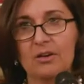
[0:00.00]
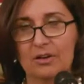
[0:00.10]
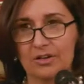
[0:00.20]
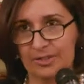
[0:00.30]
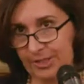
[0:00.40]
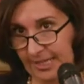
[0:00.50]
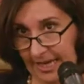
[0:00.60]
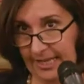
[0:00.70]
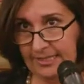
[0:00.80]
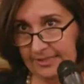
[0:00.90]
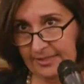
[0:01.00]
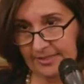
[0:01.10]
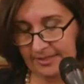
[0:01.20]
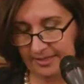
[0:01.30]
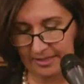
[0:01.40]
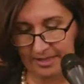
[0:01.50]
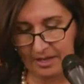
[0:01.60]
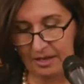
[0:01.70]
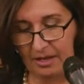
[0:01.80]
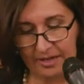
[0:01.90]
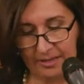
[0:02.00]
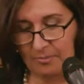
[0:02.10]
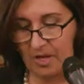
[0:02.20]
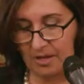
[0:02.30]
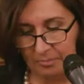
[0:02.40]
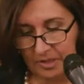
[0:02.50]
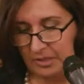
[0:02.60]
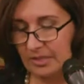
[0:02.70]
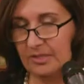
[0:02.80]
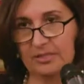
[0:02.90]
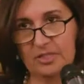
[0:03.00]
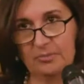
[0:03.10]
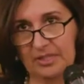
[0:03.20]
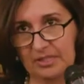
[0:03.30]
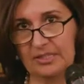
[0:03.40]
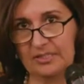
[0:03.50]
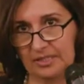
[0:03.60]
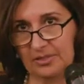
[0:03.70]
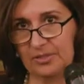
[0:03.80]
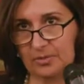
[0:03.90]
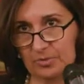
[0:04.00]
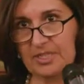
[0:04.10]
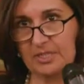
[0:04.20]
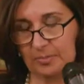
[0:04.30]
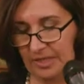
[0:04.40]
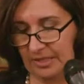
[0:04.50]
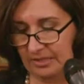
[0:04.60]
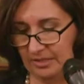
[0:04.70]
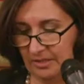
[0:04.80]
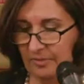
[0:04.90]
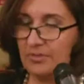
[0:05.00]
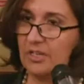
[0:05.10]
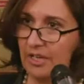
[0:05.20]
Honored guests, I am humbled to be this year's recipient of the